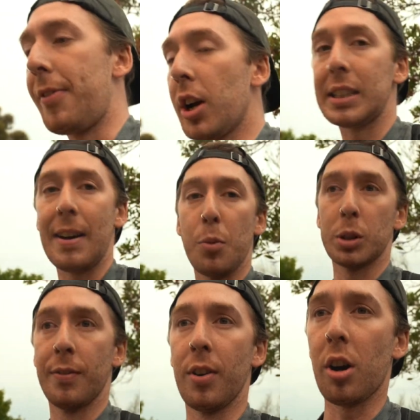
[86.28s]
If you guys haven't
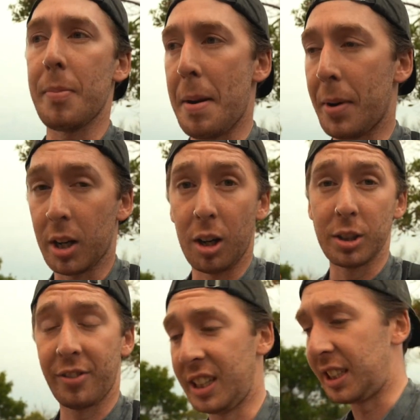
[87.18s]
watched the vlog about my
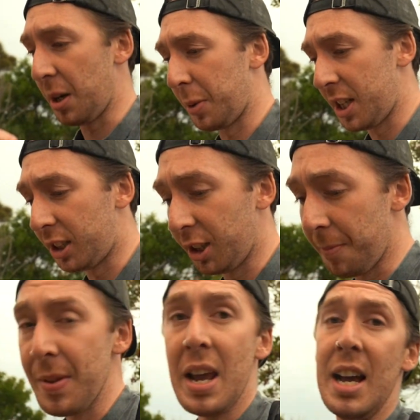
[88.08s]
goals for this year with
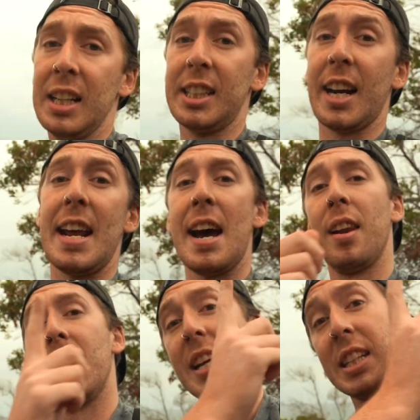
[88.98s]
YouTube, check it out.
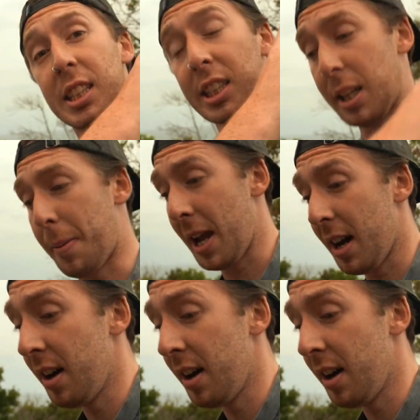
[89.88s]
Link is just up here.